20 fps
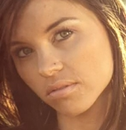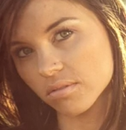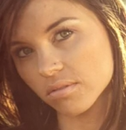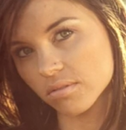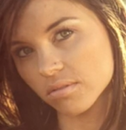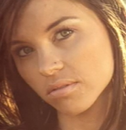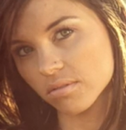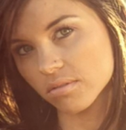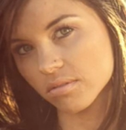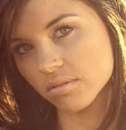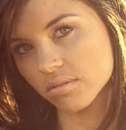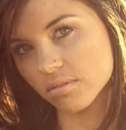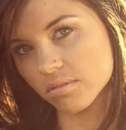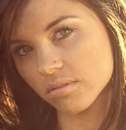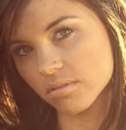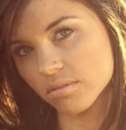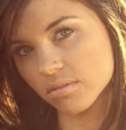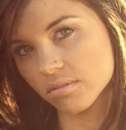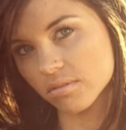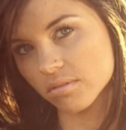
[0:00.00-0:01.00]

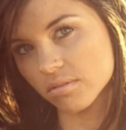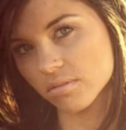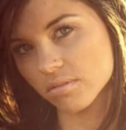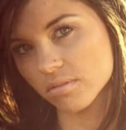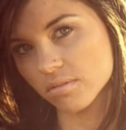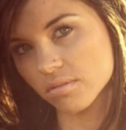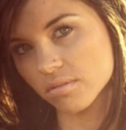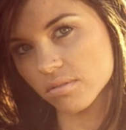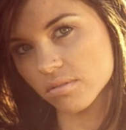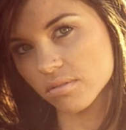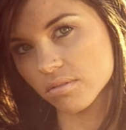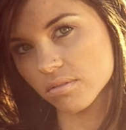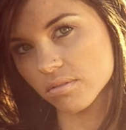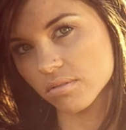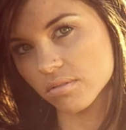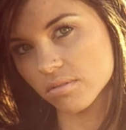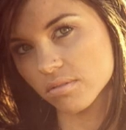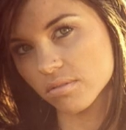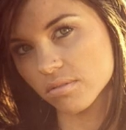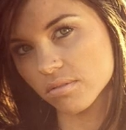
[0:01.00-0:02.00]

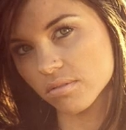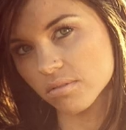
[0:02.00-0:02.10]
Nobody speaks.